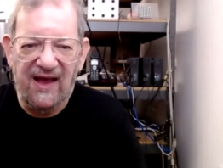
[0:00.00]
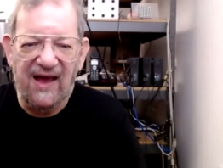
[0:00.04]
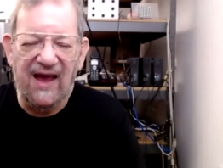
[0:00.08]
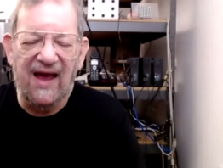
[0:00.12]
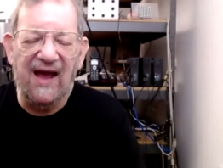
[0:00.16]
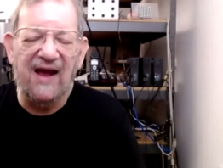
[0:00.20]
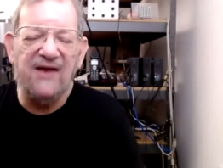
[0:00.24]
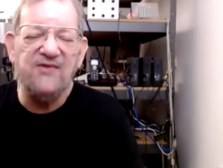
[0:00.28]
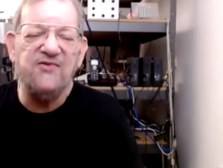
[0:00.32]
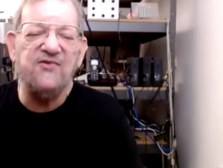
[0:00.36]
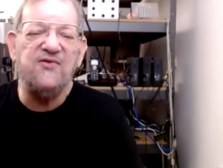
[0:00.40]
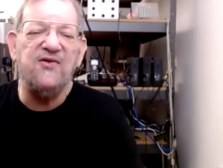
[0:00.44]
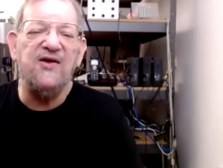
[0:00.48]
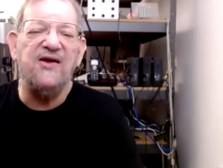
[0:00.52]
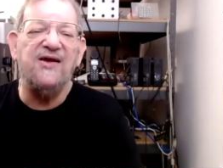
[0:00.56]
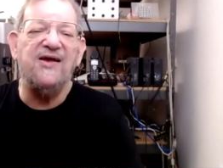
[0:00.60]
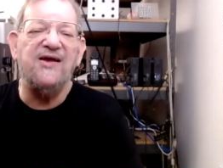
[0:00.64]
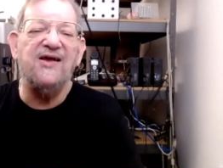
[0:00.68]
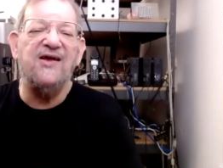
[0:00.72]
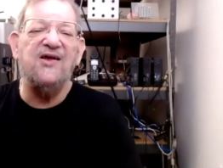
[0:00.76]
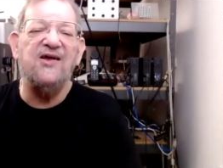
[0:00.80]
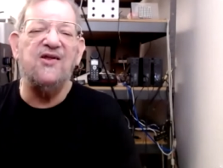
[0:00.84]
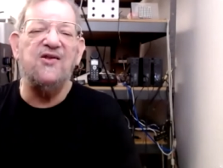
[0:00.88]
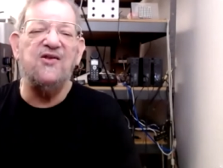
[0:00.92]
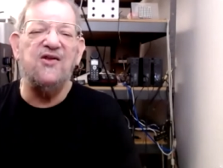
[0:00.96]
And to
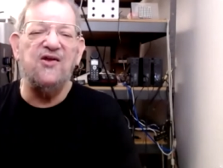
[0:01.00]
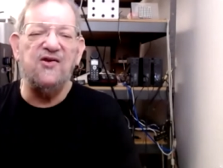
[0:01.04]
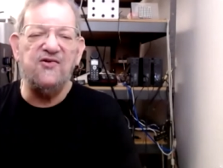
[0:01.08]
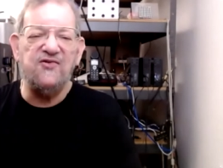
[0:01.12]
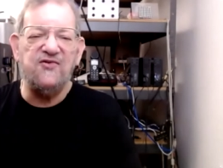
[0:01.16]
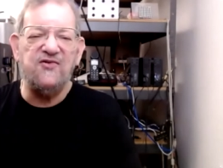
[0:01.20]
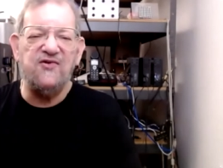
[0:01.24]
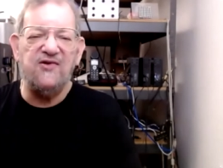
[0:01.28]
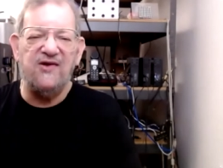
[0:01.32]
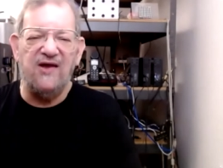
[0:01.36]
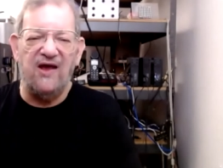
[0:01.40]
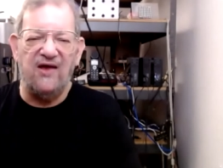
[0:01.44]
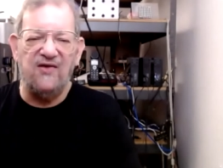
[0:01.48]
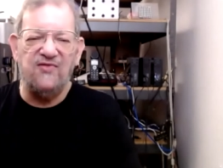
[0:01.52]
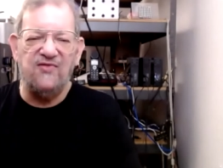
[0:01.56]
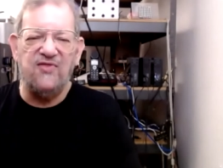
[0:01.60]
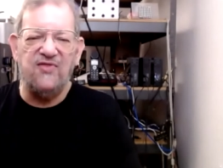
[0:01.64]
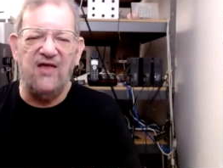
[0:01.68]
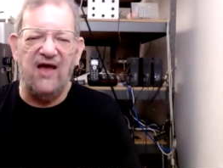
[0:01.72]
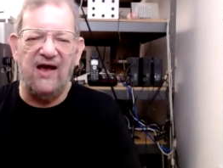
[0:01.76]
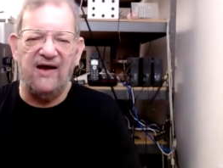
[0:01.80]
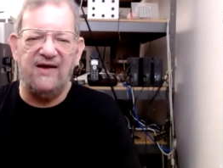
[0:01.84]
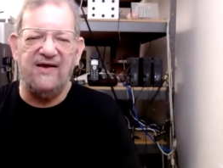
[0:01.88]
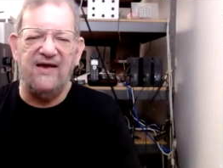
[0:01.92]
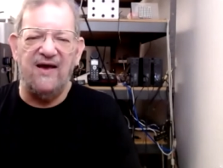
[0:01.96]
initiate
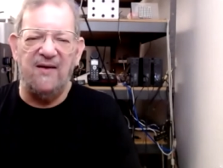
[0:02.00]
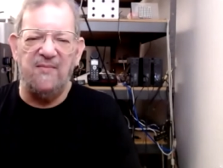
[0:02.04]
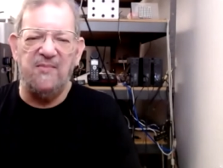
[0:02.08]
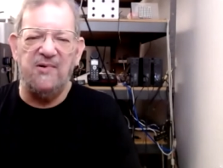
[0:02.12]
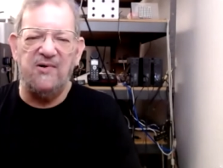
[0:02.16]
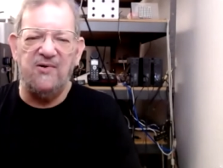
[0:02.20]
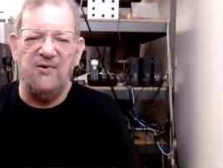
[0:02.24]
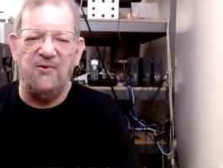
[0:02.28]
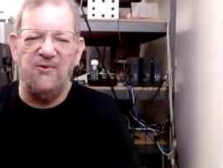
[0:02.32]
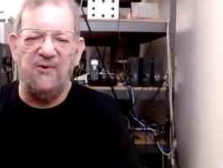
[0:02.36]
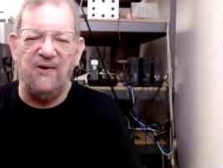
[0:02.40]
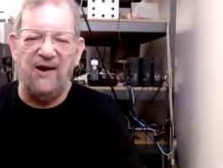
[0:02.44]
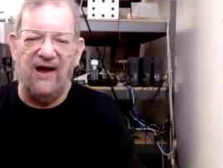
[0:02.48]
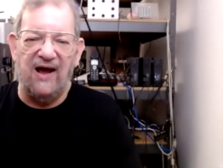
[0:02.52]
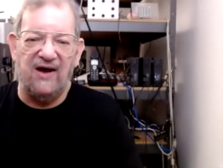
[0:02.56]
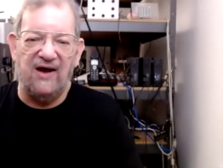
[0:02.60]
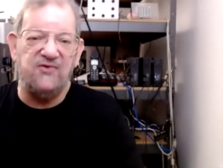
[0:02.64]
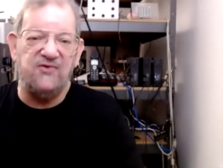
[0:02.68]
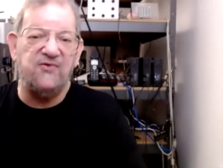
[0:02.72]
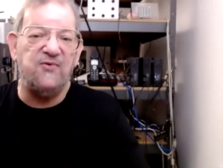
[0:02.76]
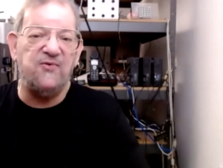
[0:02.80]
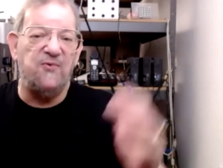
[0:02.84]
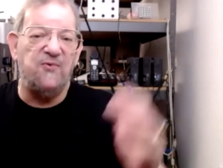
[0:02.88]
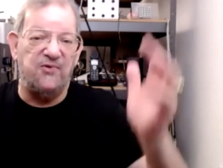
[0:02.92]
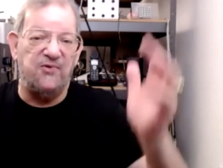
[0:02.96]
that chemical
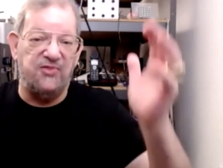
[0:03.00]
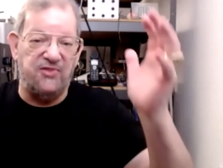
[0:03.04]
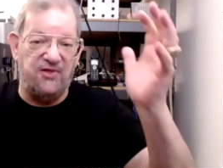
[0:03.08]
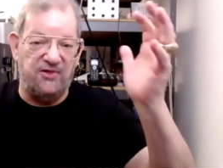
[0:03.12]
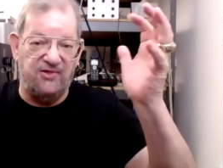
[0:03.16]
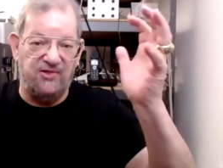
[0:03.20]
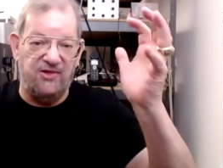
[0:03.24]
reaction with the